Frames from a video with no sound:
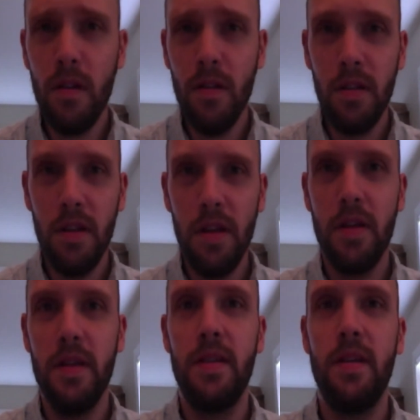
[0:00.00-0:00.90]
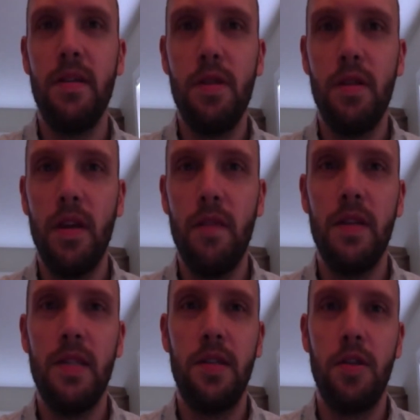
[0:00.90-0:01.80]
You can think of
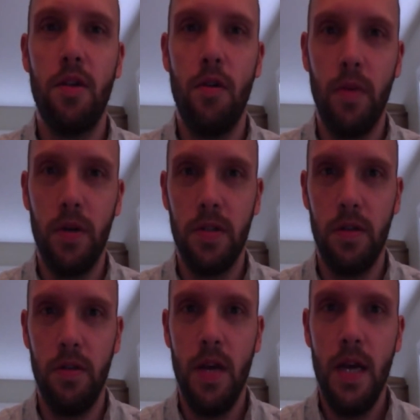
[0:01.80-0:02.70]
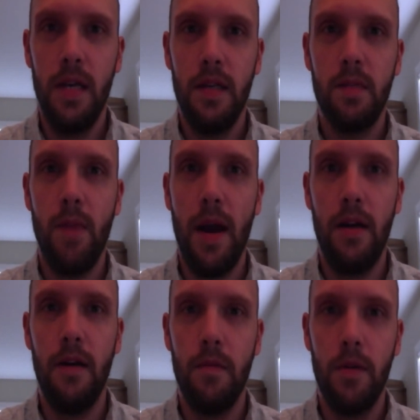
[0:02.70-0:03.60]
this as your own personal
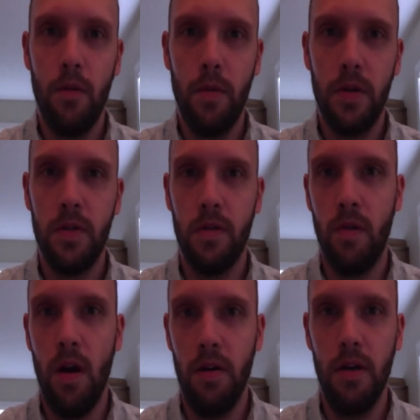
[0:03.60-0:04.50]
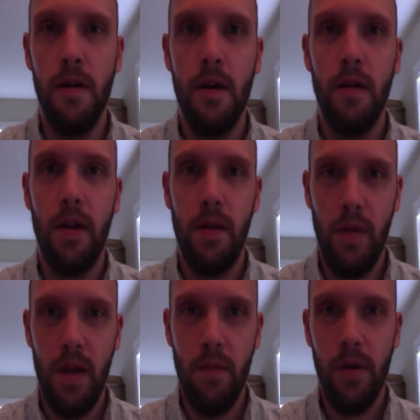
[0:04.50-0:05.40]
spider, your own personal crawler, right? You
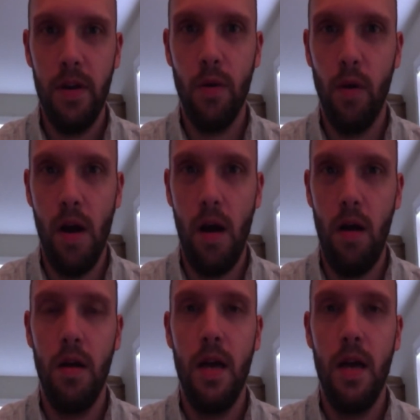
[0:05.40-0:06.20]
input a URL,